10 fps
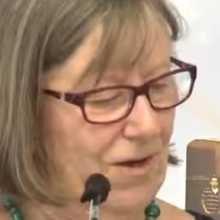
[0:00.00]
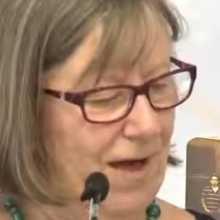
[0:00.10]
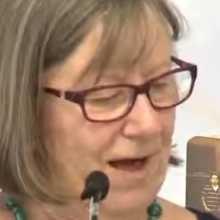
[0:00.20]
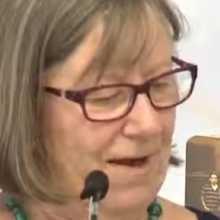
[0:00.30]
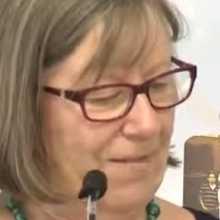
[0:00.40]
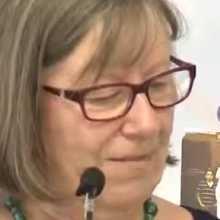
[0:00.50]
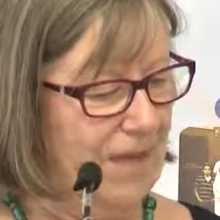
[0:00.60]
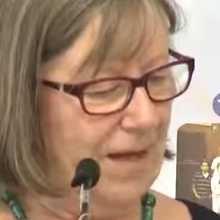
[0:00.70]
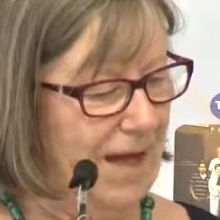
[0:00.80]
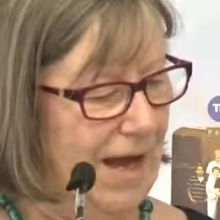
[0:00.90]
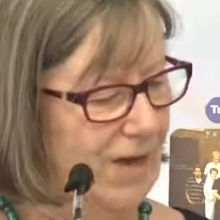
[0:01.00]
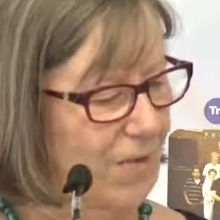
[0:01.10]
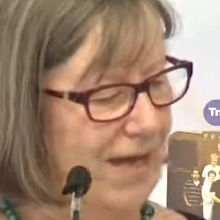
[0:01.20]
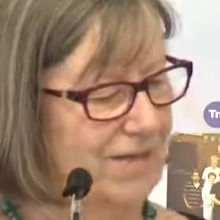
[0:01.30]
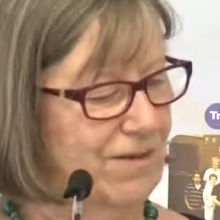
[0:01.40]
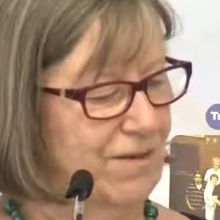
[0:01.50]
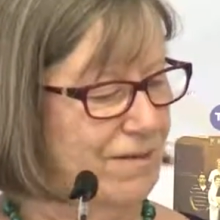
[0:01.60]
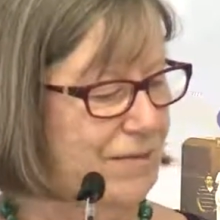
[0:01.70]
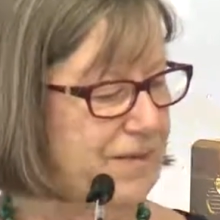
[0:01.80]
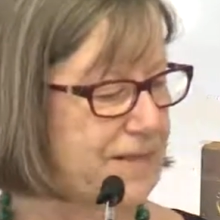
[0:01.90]
Are you acting on
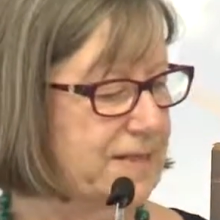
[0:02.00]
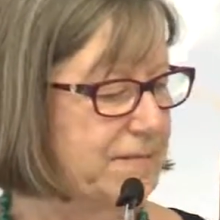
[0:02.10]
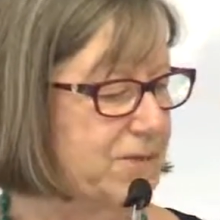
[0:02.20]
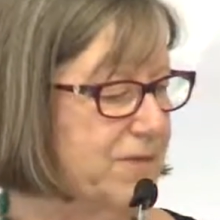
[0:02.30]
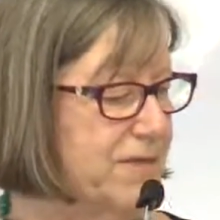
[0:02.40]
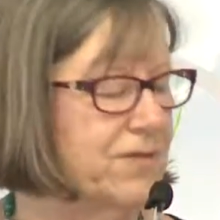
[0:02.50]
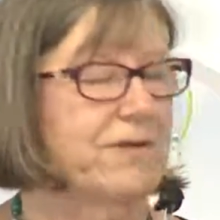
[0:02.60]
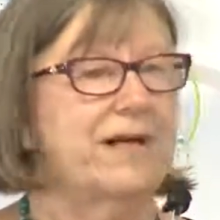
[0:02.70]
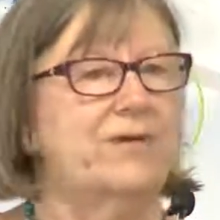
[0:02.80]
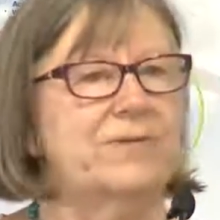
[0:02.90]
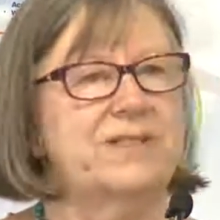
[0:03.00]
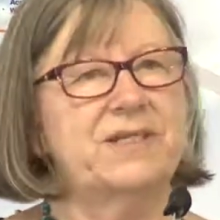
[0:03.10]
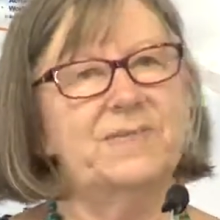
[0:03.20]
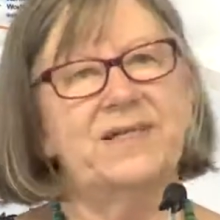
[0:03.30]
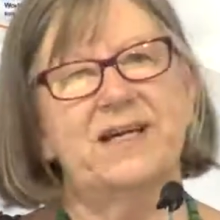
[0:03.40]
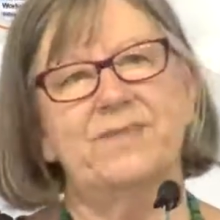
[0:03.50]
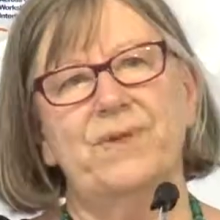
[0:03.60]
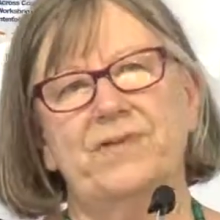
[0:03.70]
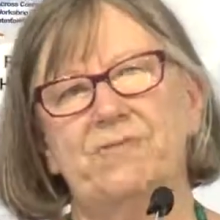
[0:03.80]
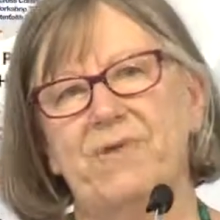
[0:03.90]
false assumptions, or are you intimidated
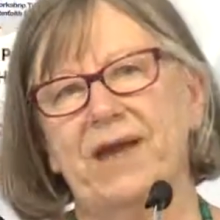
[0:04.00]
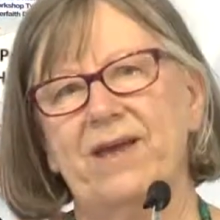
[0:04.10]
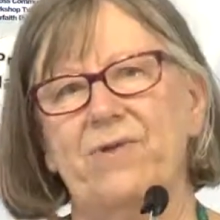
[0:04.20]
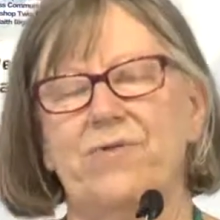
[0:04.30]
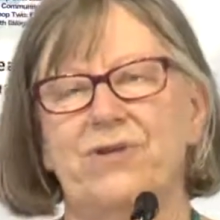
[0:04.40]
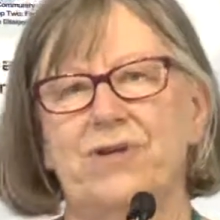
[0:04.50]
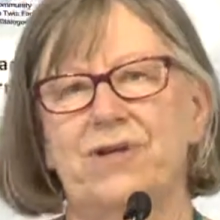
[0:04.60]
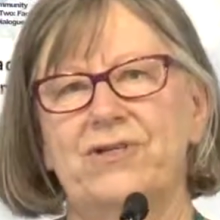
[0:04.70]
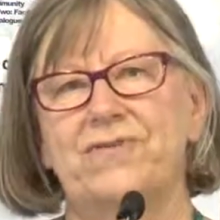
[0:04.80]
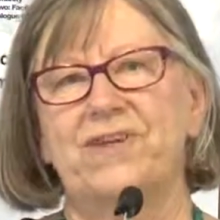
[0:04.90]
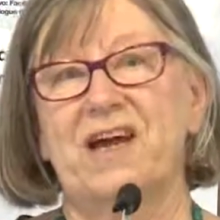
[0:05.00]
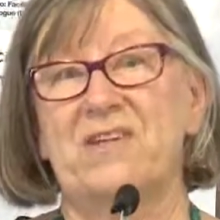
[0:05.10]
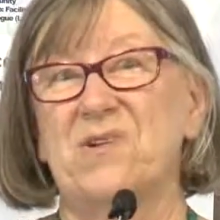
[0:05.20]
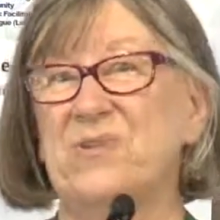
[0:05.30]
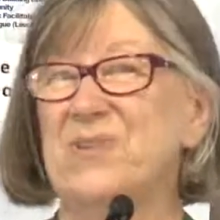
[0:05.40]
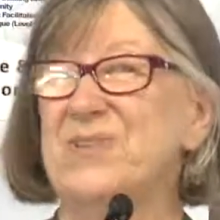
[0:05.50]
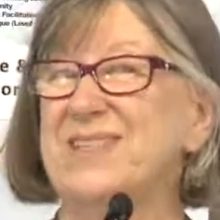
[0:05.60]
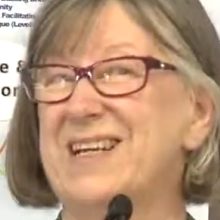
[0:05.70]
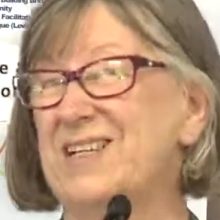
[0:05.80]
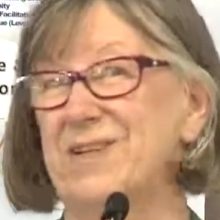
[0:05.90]
by the rank or the knowledge of the other, or are you
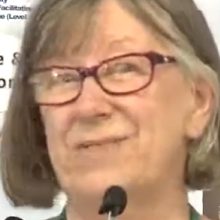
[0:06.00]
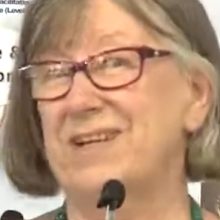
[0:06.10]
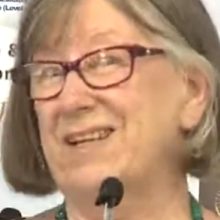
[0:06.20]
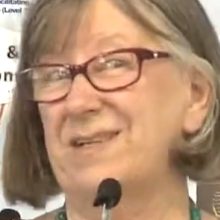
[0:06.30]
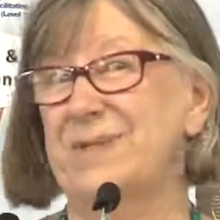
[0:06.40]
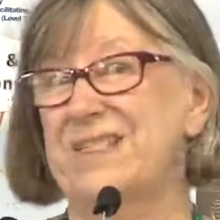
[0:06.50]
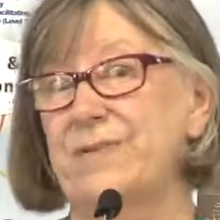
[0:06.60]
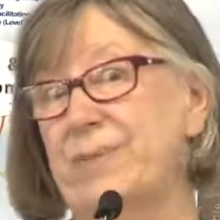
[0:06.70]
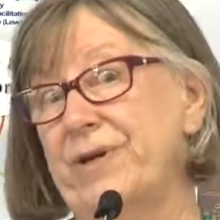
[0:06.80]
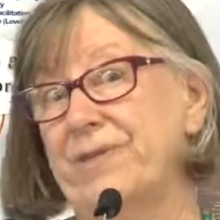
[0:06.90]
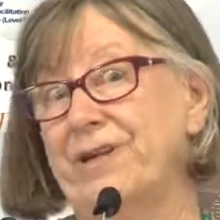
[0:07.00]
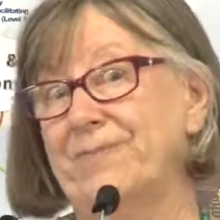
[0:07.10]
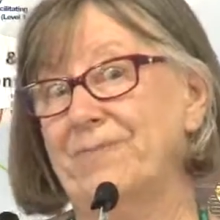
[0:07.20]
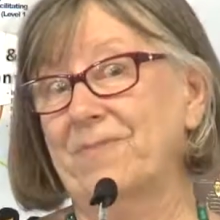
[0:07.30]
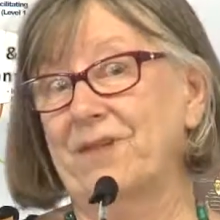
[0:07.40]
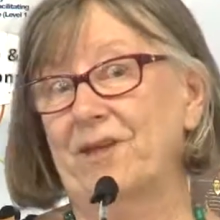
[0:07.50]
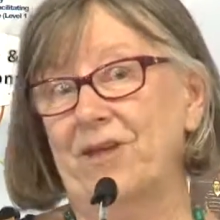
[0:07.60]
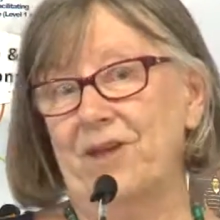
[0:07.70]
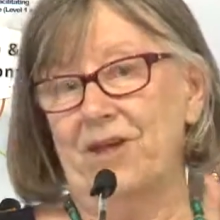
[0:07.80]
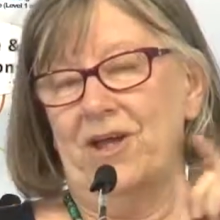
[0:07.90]
starting to feel a little bit superior?
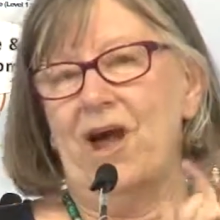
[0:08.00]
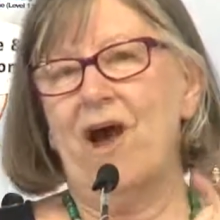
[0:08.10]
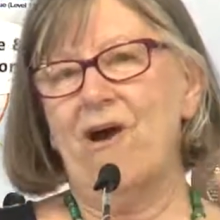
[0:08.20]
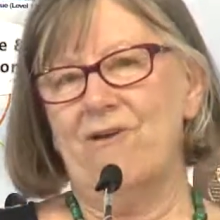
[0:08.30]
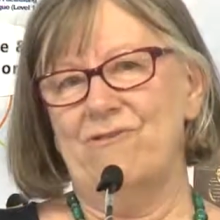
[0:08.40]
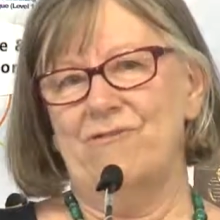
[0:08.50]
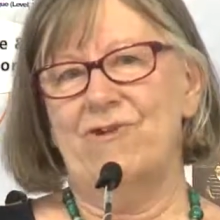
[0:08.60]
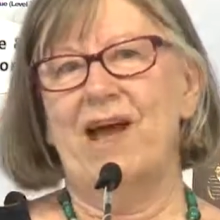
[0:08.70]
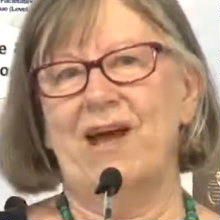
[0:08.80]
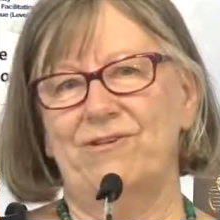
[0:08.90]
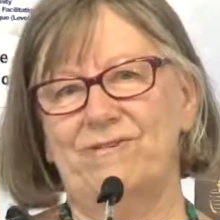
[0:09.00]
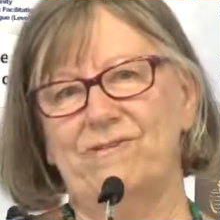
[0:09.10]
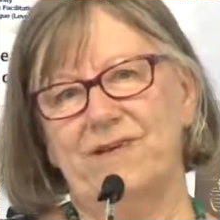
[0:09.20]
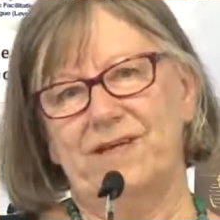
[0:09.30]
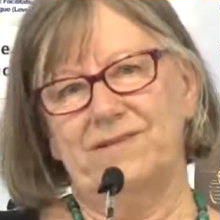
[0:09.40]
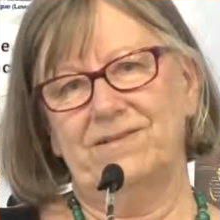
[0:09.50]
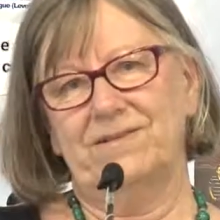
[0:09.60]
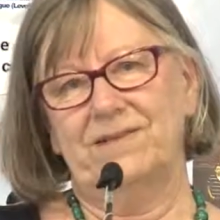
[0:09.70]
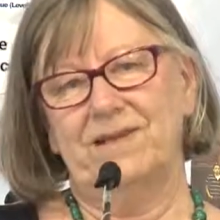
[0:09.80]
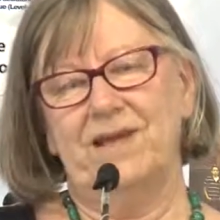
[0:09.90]
Own how you feel,
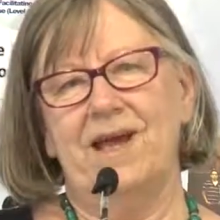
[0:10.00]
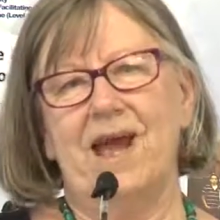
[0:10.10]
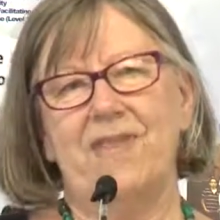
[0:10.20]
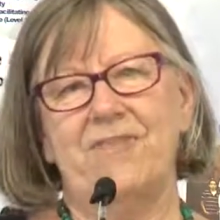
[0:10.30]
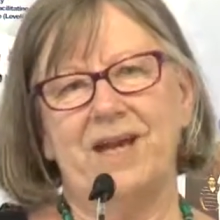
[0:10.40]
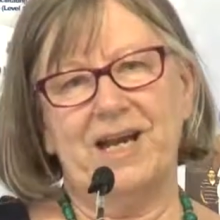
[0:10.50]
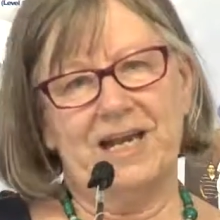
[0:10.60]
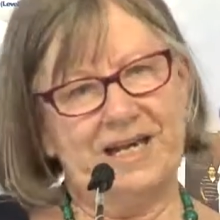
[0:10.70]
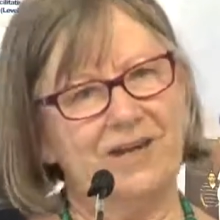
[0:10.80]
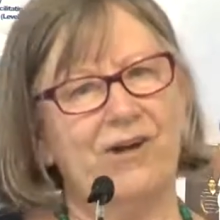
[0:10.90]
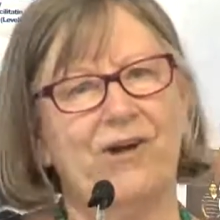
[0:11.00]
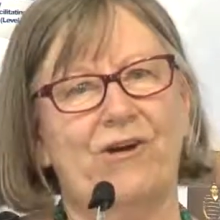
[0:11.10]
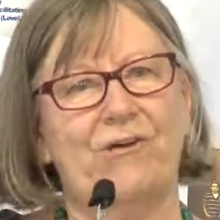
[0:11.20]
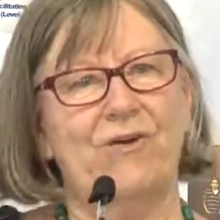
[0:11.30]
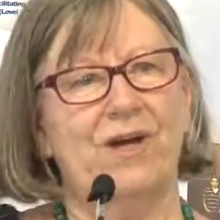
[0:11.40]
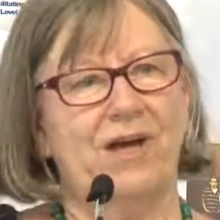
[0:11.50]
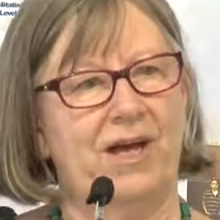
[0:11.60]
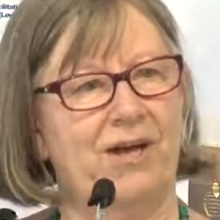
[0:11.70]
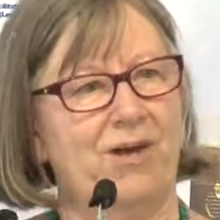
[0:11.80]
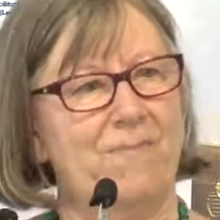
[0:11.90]
and then let it go
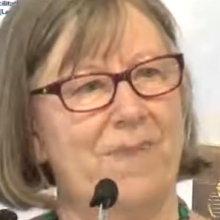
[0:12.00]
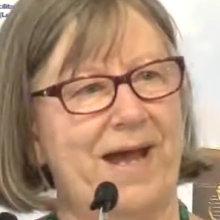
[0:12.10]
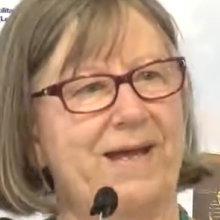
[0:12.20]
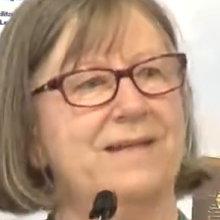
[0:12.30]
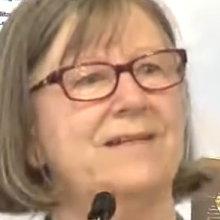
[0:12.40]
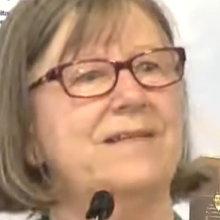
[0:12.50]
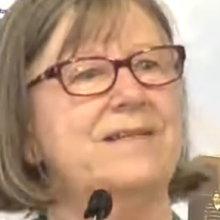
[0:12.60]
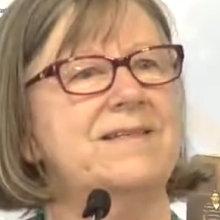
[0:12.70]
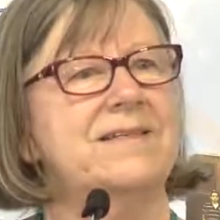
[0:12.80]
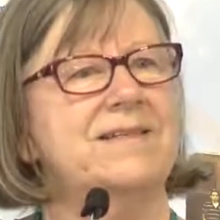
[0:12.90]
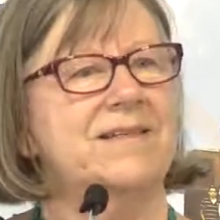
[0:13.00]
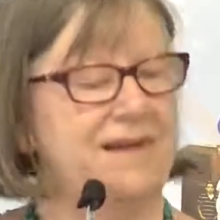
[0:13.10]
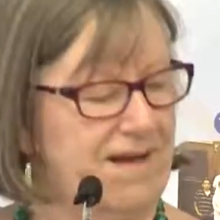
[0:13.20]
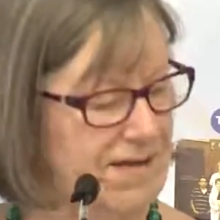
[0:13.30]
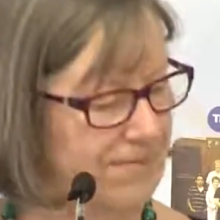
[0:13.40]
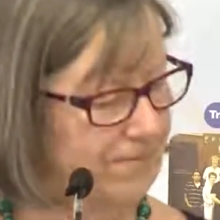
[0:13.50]
and go back to listening to the other.